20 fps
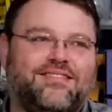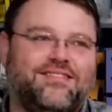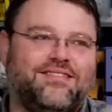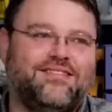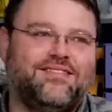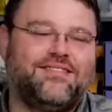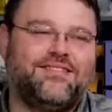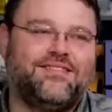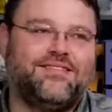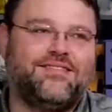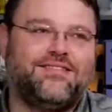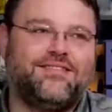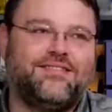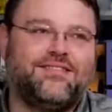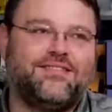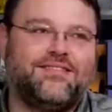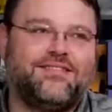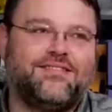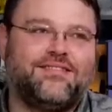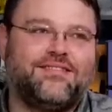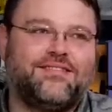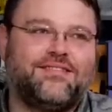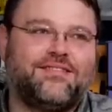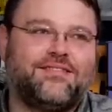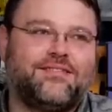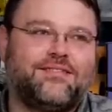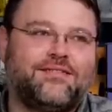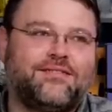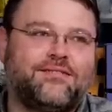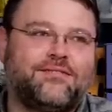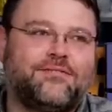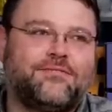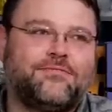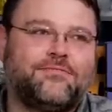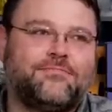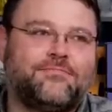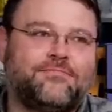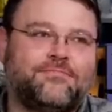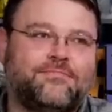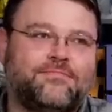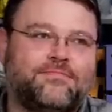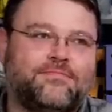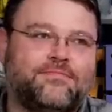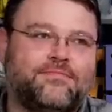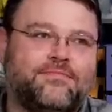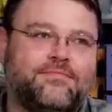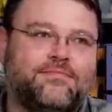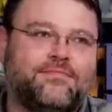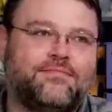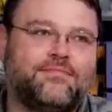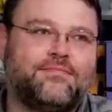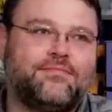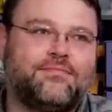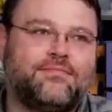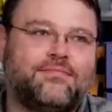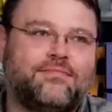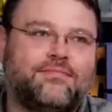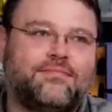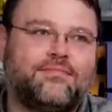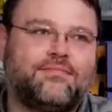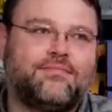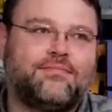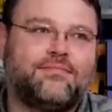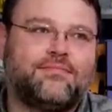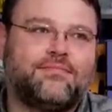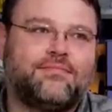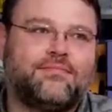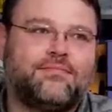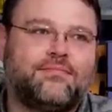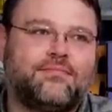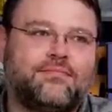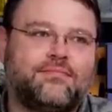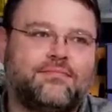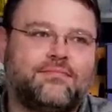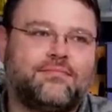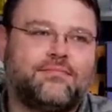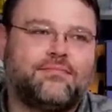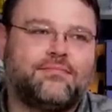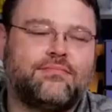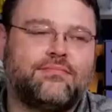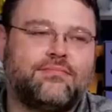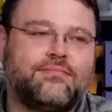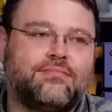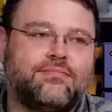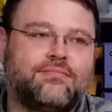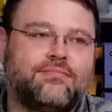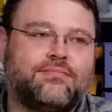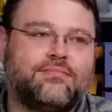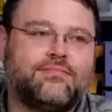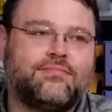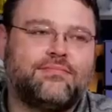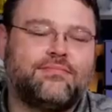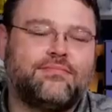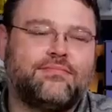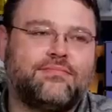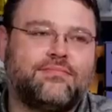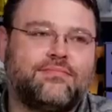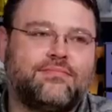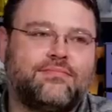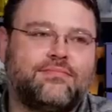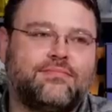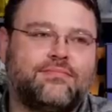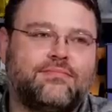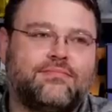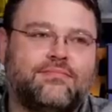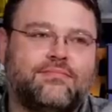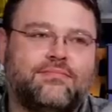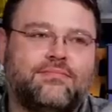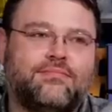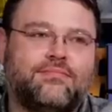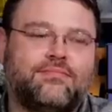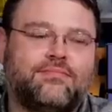This person isn't speaking.